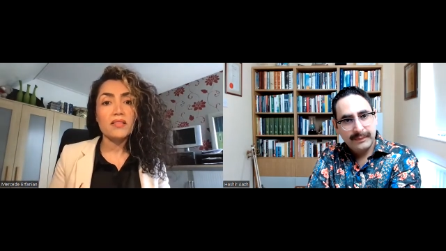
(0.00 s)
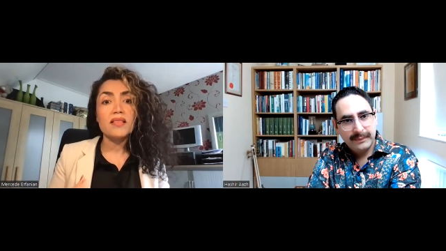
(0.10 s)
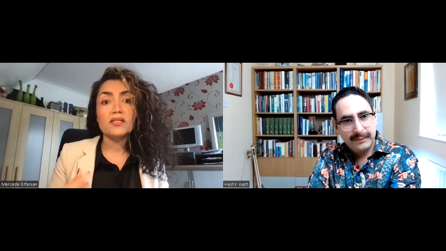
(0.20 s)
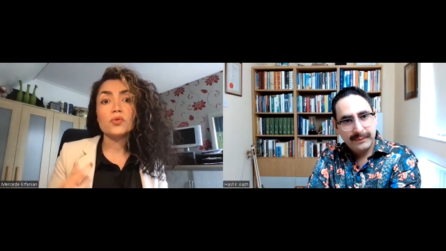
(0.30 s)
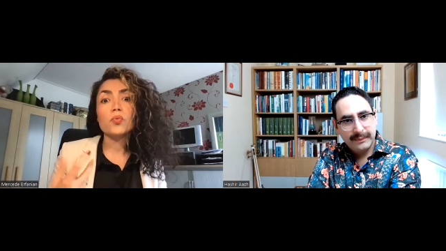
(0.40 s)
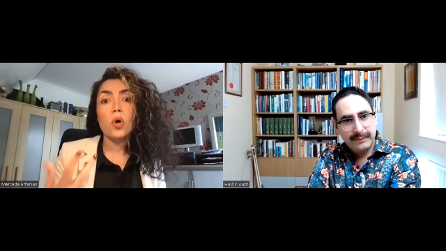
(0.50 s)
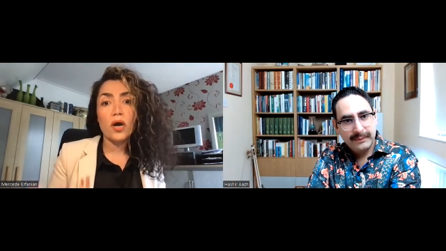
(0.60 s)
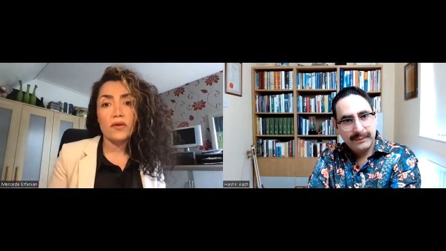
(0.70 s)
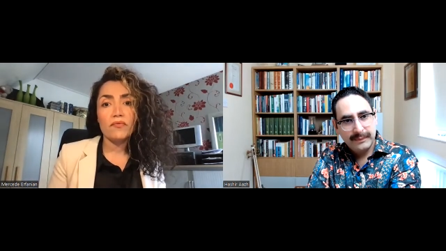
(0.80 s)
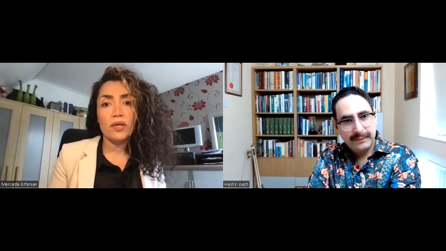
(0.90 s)
Speaker 1: That's
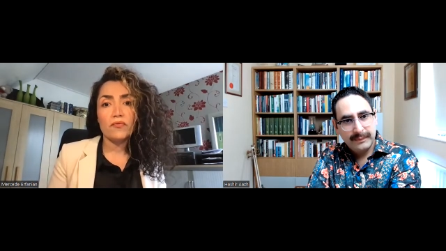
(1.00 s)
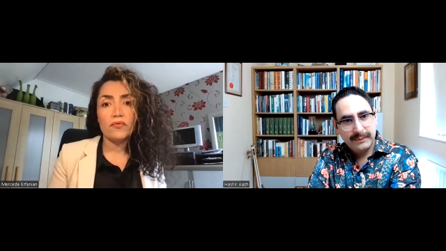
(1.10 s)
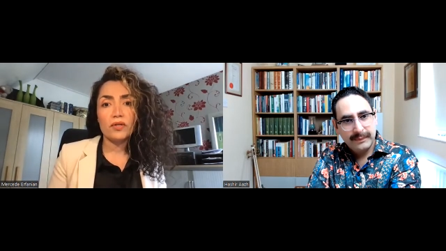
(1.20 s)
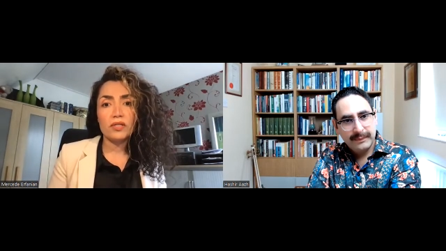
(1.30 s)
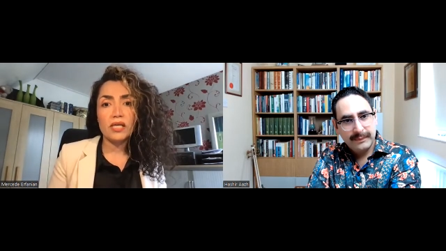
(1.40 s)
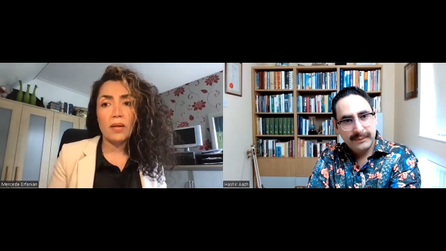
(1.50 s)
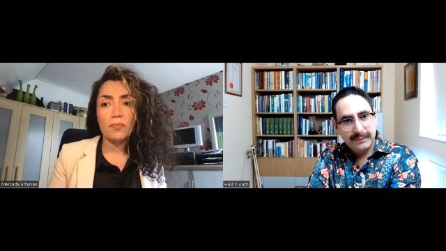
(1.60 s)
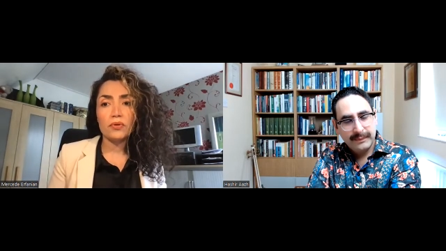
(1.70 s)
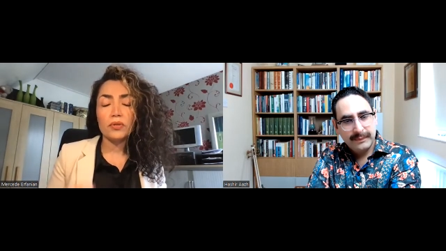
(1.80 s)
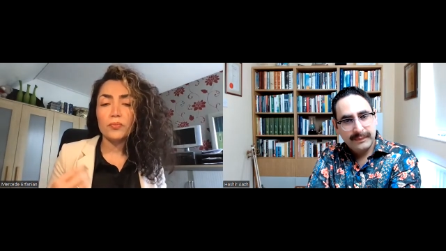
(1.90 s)
why when, for
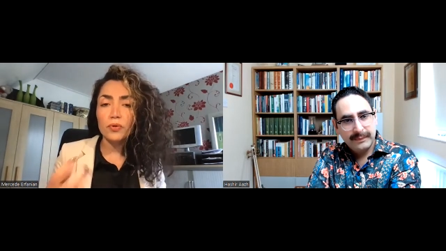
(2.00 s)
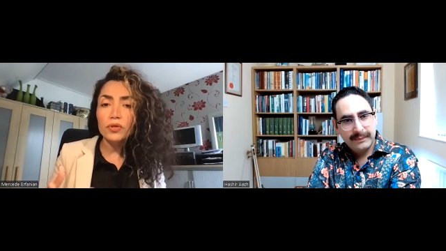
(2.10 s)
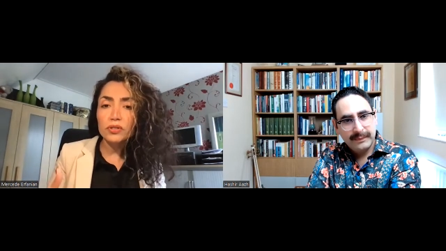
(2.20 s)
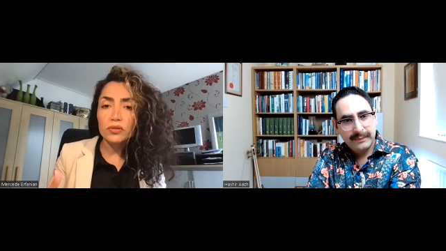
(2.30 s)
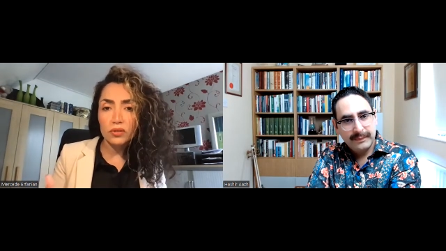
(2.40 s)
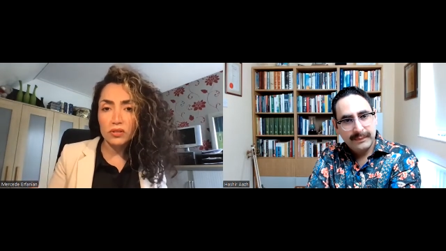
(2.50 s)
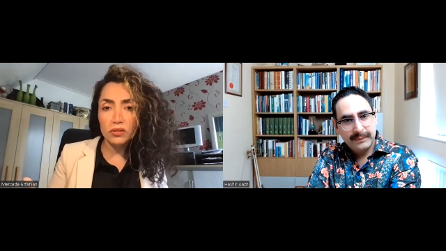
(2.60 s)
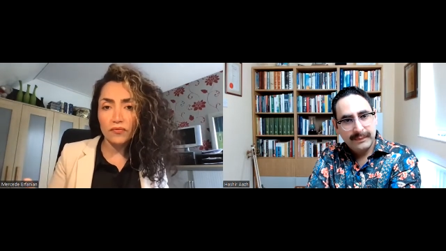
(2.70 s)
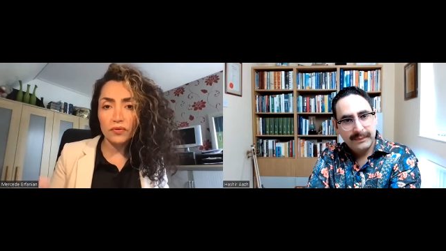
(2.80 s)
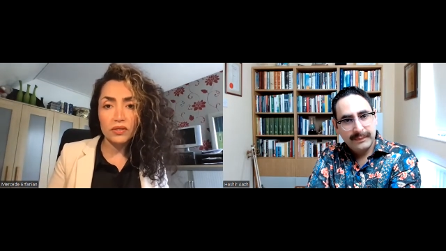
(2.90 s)
example, the person or the
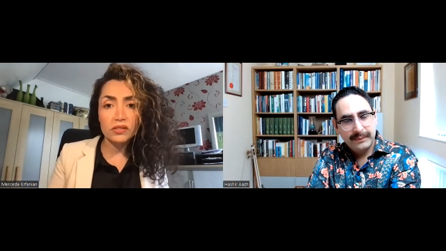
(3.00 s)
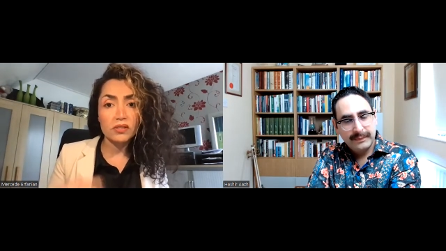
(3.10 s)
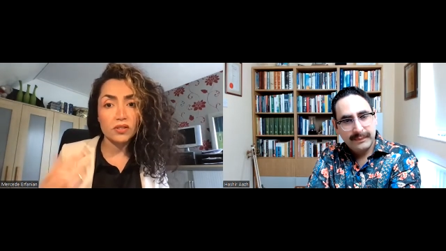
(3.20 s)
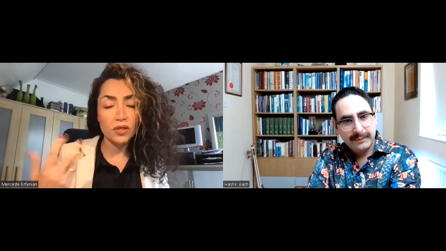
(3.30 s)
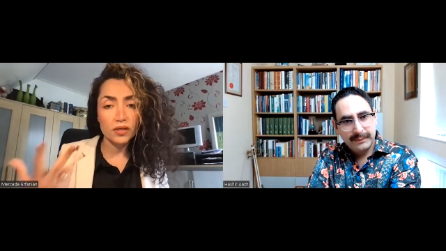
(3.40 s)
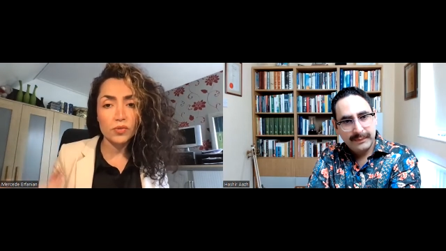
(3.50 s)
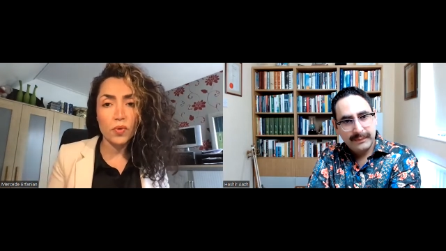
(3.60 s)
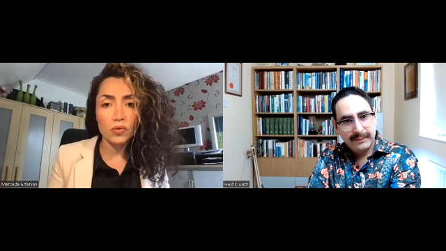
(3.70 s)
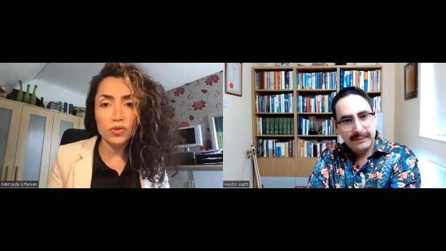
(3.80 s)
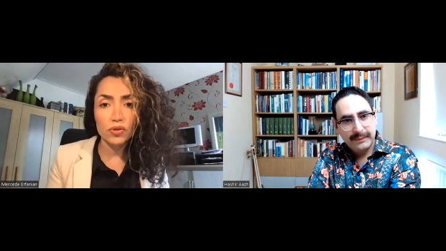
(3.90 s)
sufferer is
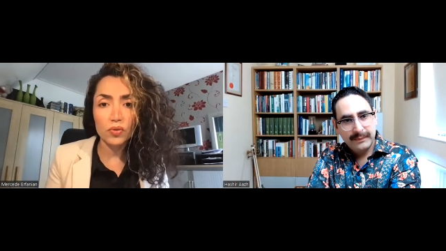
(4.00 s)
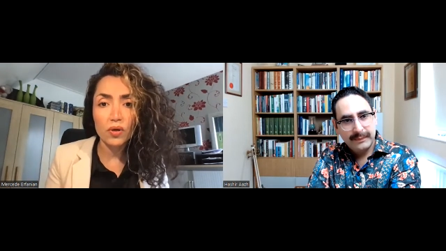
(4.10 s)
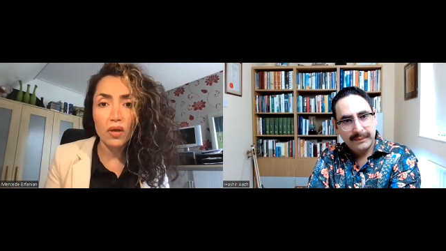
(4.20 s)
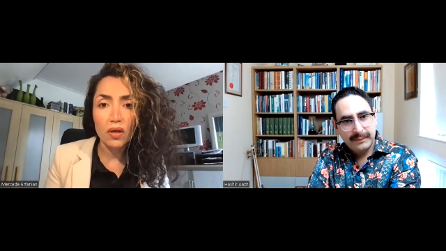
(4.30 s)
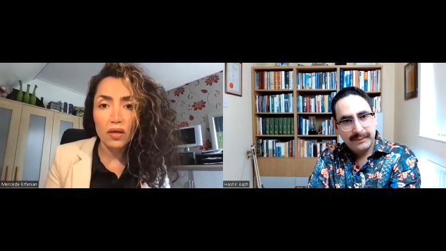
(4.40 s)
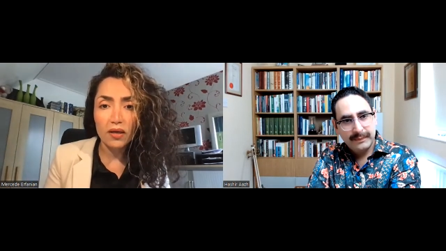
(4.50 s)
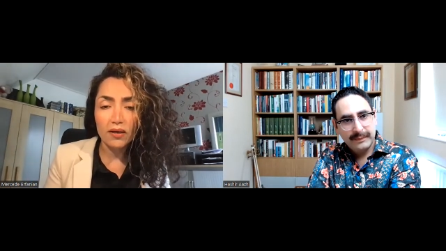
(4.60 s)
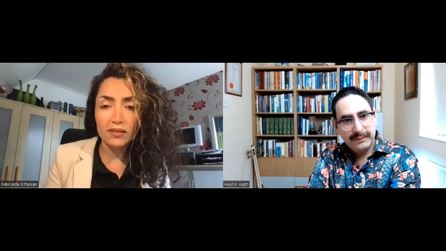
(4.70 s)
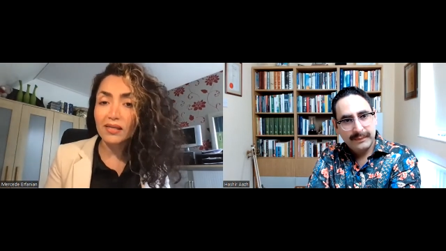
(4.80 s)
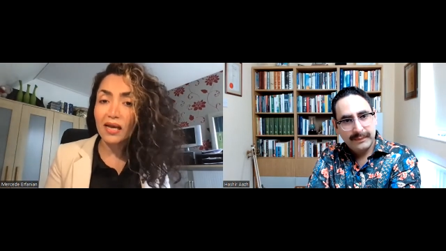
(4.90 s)
exposed to
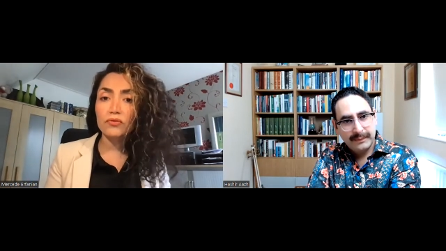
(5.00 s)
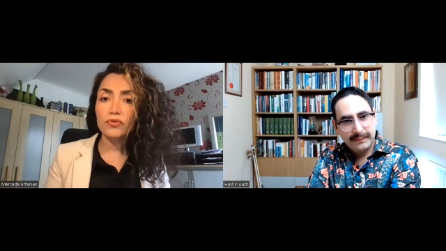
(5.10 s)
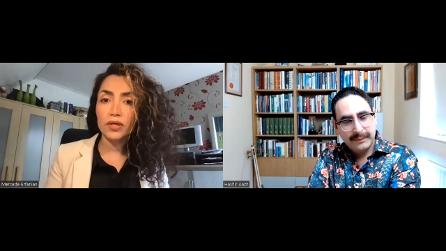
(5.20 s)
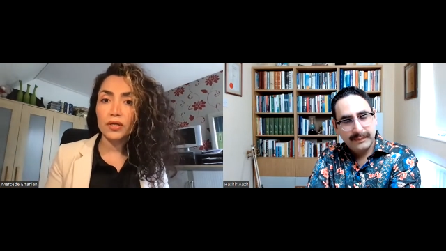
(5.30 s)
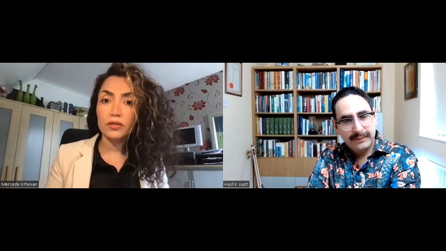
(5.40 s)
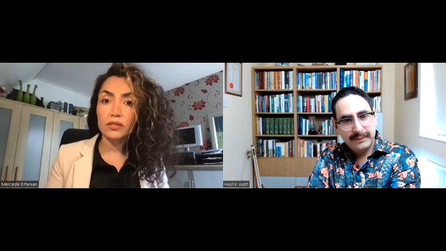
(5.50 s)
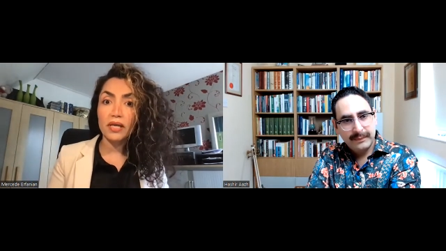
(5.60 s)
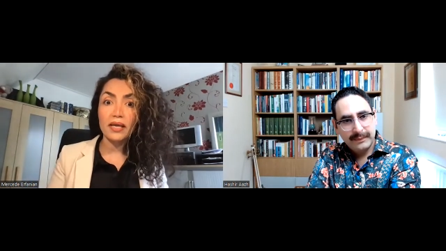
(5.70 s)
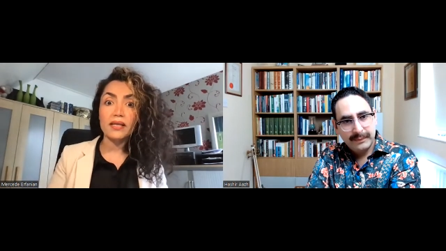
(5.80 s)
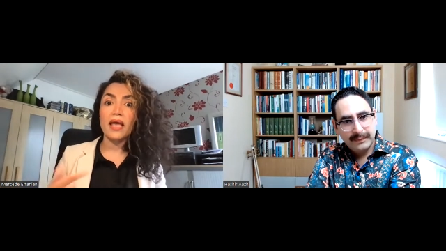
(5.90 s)
uh, sound triggers,
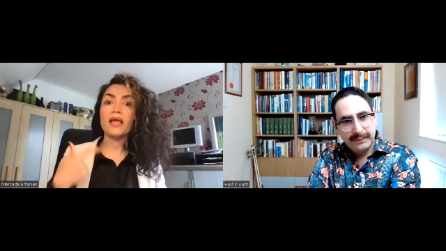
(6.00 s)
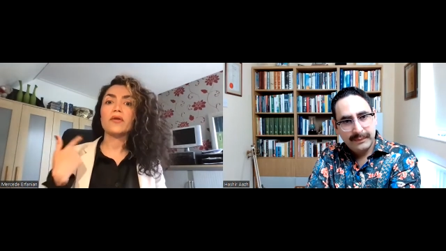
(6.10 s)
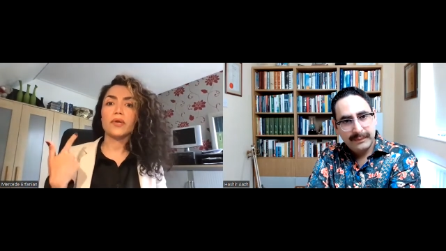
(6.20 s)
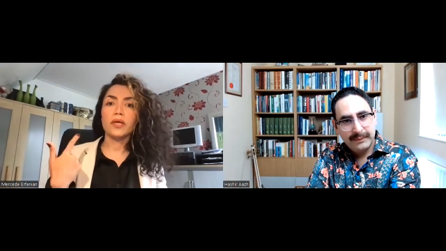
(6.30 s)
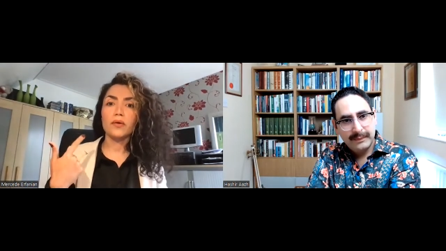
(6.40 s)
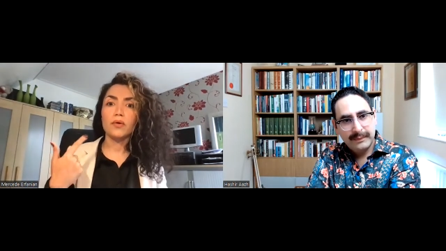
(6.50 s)
they get angry